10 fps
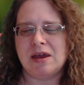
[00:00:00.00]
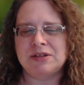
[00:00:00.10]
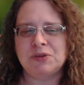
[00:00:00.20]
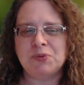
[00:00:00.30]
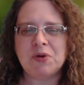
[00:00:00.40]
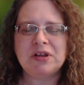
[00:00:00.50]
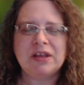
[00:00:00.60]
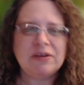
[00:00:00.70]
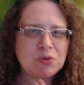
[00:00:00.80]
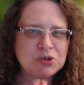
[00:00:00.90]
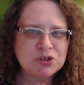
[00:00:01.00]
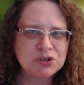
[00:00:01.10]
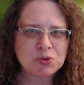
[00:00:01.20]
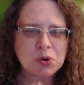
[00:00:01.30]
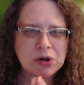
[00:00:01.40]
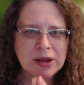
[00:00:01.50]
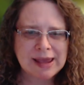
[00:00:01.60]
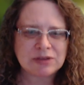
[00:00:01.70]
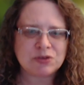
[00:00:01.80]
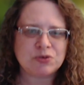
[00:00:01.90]
And so I'm going to give you a short
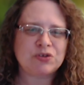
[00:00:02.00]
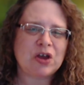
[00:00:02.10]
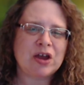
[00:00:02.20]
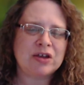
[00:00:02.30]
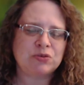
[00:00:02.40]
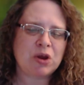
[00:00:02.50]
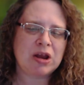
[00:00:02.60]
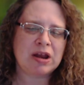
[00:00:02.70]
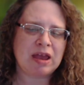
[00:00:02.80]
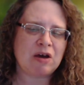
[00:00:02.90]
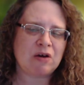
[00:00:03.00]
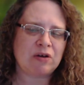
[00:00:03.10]
exercise right now,